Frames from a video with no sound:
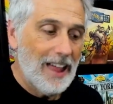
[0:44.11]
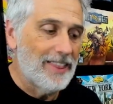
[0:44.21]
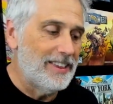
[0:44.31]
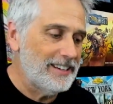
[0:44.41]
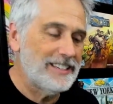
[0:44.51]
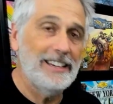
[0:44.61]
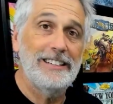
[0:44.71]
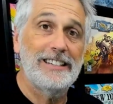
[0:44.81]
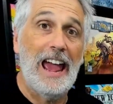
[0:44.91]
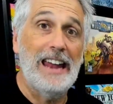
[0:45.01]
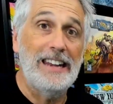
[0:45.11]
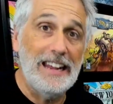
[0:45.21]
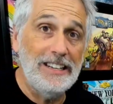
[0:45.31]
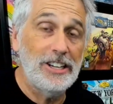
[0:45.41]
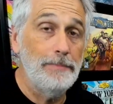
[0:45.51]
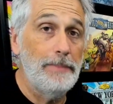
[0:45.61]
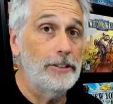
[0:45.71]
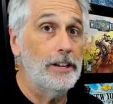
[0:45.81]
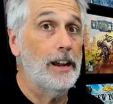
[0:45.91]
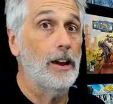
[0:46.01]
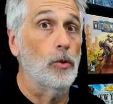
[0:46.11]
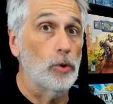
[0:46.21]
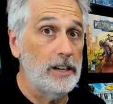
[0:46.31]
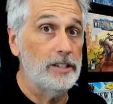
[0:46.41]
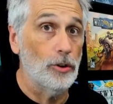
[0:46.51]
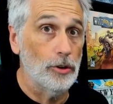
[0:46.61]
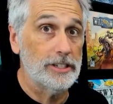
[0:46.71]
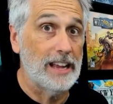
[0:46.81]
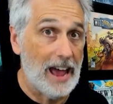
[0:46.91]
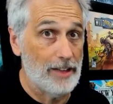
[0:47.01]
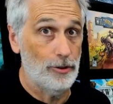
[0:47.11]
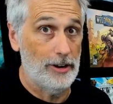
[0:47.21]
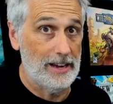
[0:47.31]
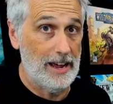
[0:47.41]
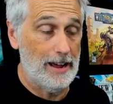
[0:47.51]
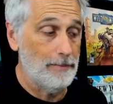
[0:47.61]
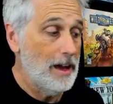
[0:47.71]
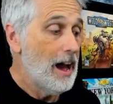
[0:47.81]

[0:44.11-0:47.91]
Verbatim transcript: This is an engine building, resource gathering game,